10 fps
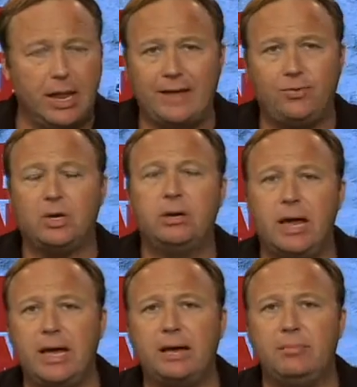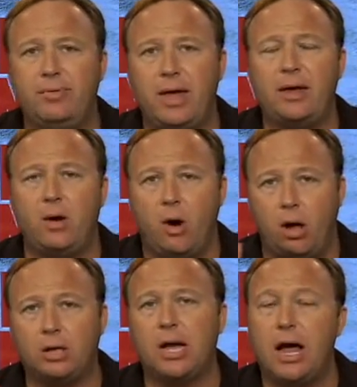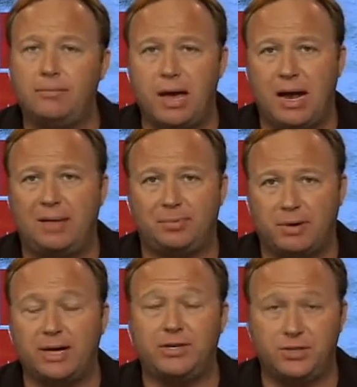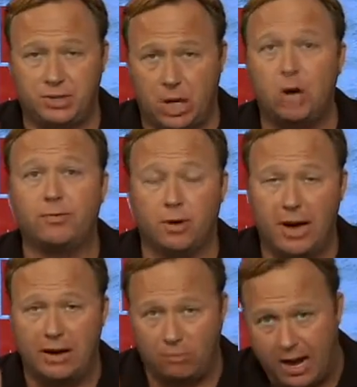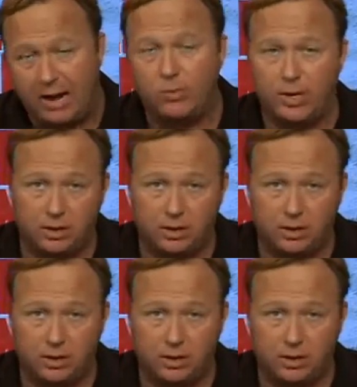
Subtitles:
like the claim that all combat operations are over in Iraq.